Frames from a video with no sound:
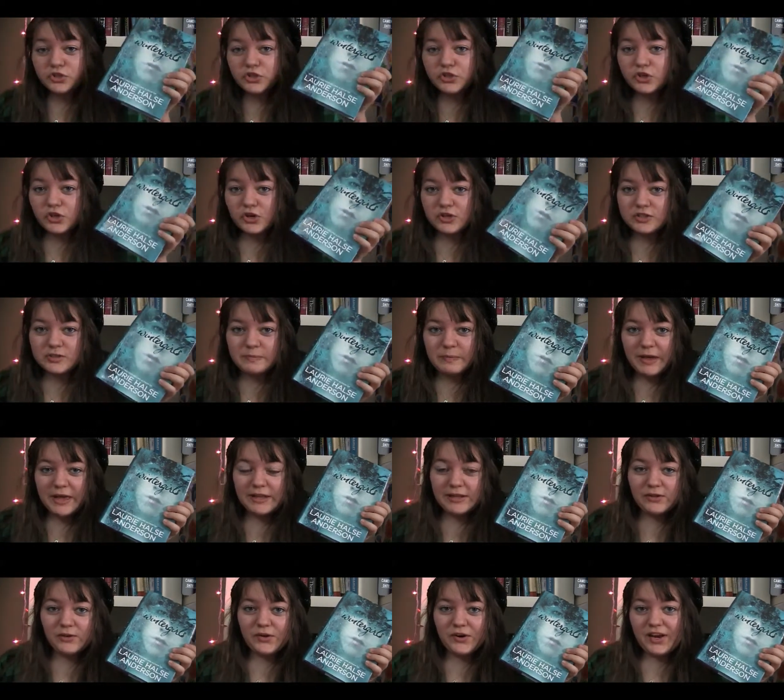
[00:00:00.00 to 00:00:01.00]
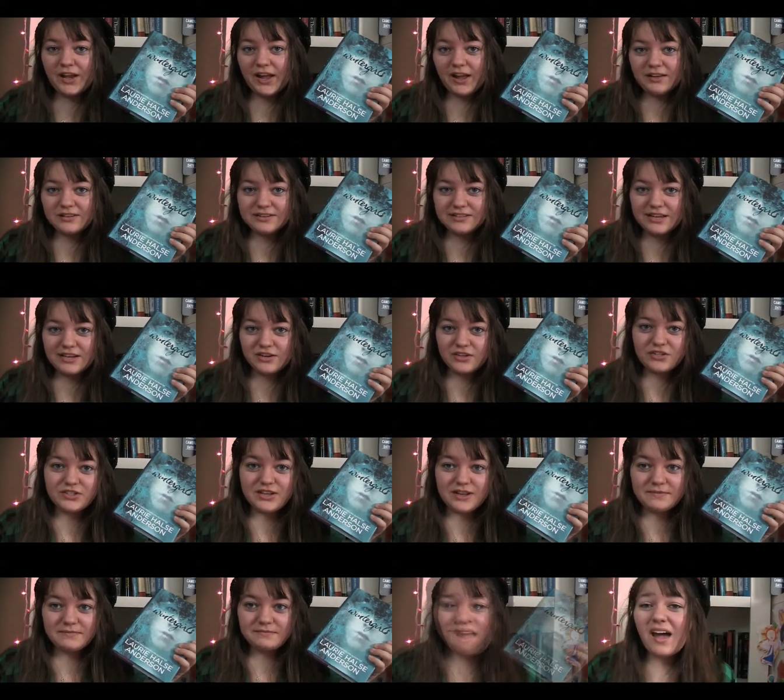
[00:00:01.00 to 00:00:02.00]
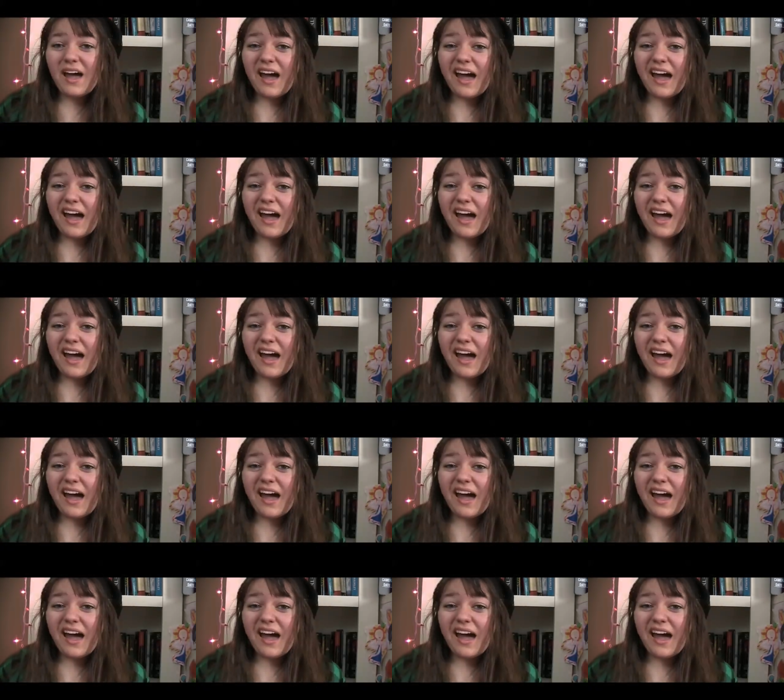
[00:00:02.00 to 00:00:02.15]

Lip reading: Winter Girls by Laurie Halse Anderson.